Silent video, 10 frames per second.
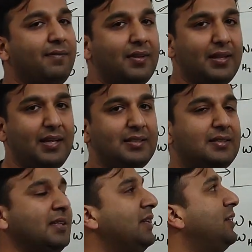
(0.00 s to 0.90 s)
with
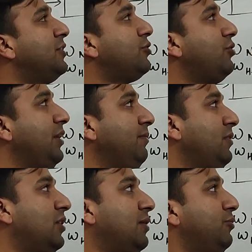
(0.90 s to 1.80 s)
this
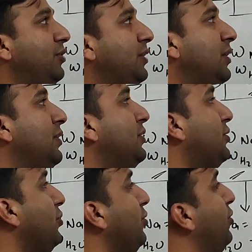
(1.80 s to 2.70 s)
sodium carbonate.
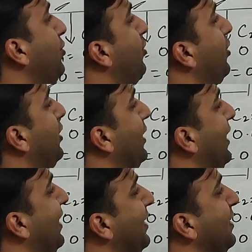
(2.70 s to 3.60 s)
So
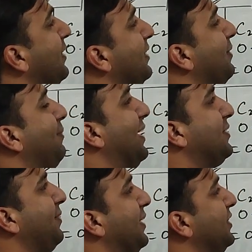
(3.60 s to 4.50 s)
here the mass
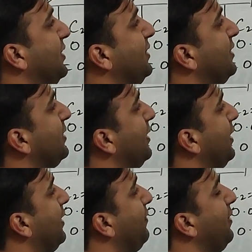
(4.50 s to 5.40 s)
fractions
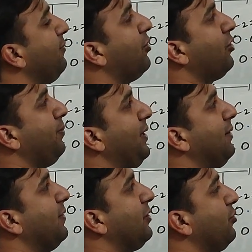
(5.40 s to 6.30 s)
will not be
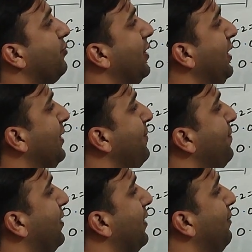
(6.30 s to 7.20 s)
equal to 1.
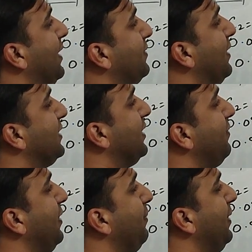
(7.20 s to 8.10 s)
The mass fraction
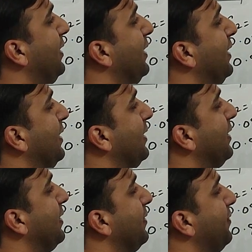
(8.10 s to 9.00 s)
will be
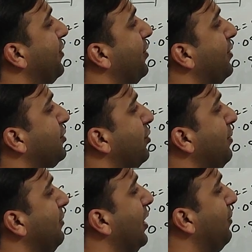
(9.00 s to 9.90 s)
for
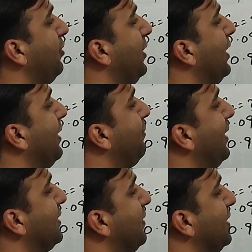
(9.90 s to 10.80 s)
sodium carbonate and
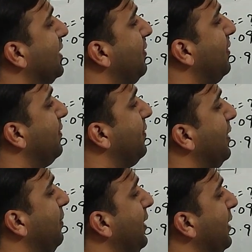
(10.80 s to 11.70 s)
mass fraction
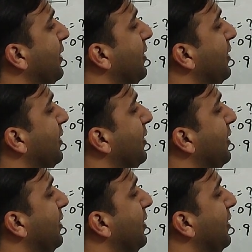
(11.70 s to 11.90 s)
will be